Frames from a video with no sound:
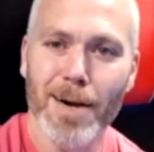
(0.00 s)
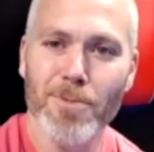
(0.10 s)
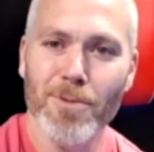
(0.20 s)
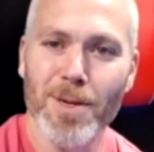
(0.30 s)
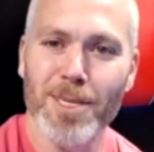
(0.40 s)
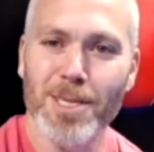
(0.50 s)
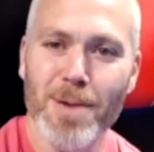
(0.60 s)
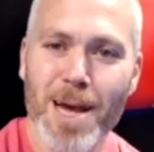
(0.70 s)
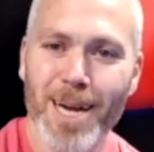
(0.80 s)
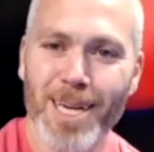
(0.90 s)
So we had this
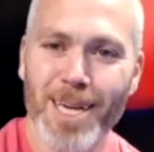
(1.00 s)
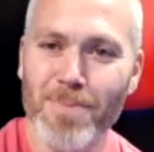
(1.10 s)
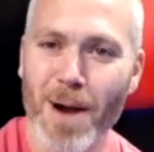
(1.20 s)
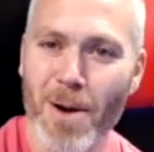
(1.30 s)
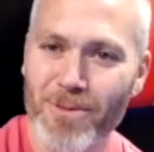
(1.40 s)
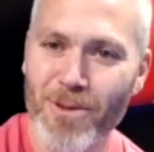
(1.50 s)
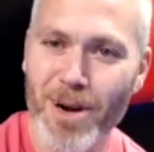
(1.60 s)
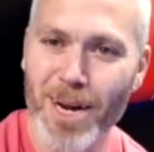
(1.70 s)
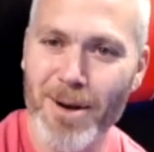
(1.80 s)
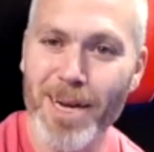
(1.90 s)
a spar on a
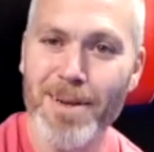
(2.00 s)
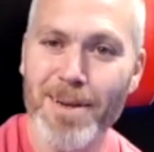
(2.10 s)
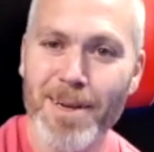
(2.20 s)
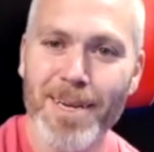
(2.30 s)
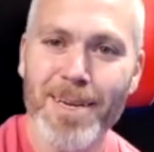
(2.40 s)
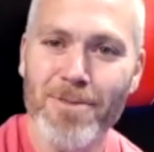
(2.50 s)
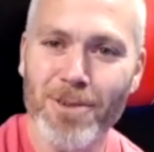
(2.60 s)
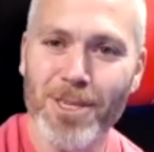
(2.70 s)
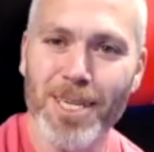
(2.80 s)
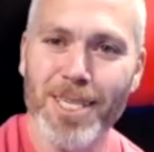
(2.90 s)
Friday night,
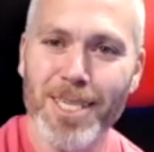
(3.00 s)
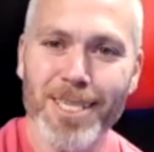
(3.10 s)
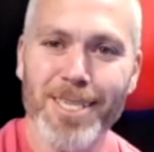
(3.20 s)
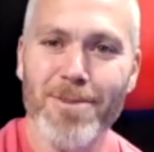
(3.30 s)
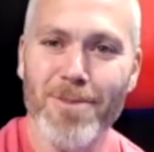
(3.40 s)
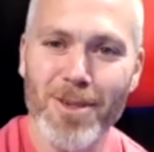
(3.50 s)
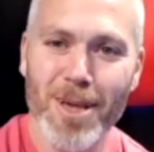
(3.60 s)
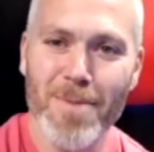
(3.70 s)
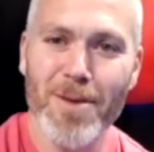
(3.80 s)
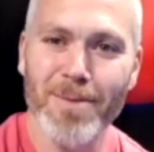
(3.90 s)
which consisted of the
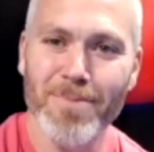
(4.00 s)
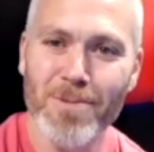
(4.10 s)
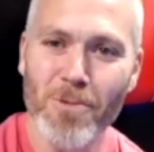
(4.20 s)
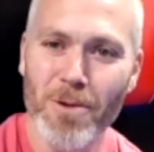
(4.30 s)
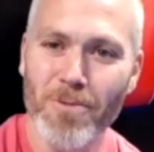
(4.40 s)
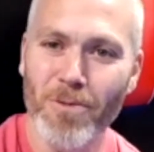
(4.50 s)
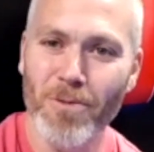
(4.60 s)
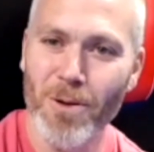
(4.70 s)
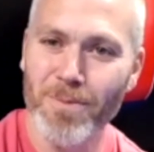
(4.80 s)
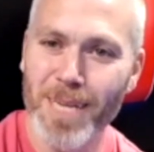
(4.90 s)
same thing: wooden
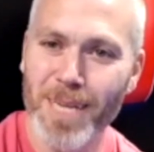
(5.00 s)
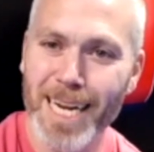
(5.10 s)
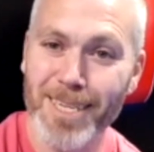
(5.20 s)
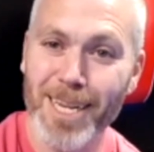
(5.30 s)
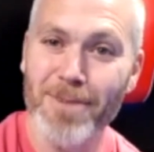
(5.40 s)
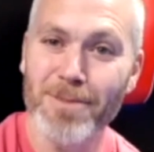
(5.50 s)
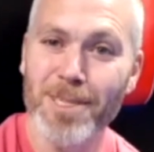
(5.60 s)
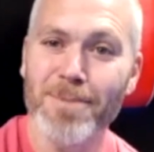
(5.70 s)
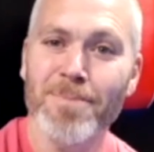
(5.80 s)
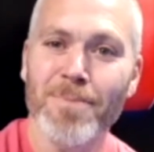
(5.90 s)
floor, 10-ounce
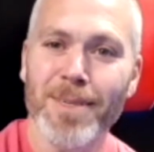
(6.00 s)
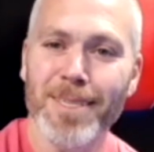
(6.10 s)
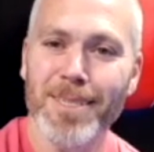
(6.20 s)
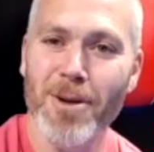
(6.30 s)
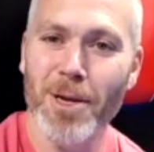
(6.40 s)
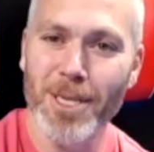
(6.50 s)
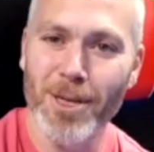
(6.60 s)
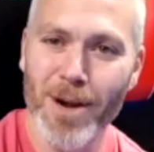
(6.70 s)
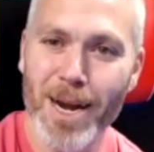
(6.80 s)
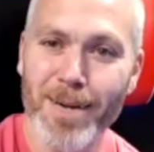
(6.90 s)
gloves, knock each
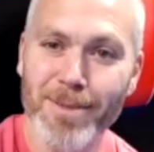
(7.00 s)
other out.